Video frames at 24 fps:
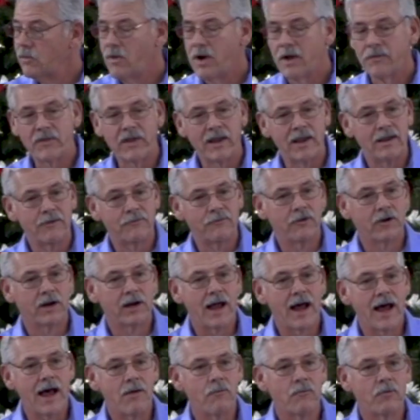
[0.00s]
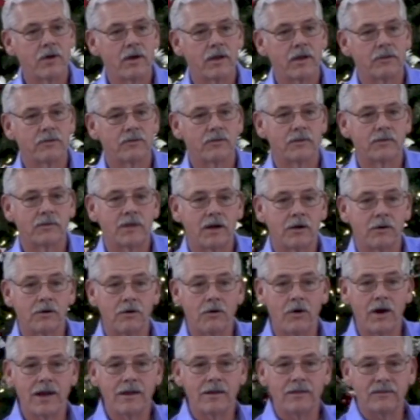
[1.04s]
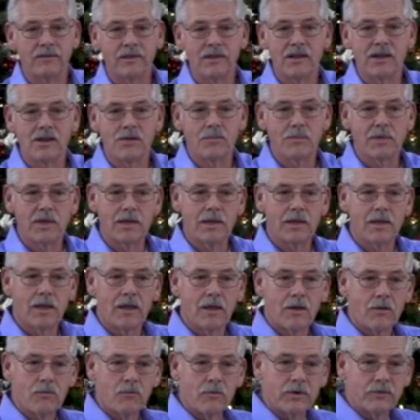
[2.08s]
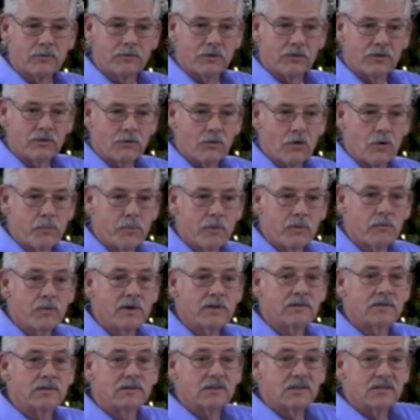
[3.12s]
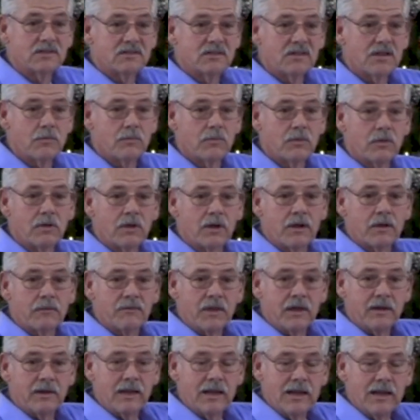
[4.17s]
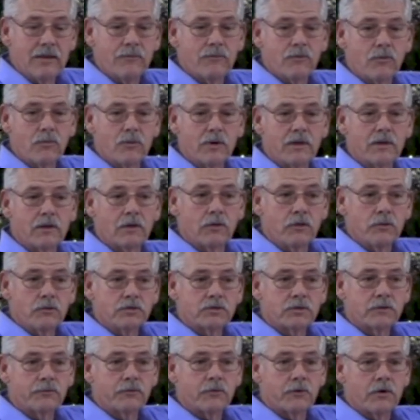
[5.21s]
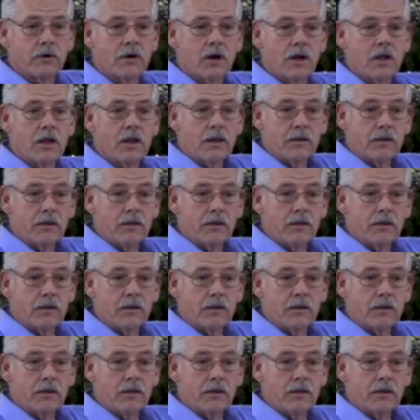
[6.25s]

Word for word: What they had forgot was that the greatest enemy was the serpent, which is a symbol of that evil one, Lucifer,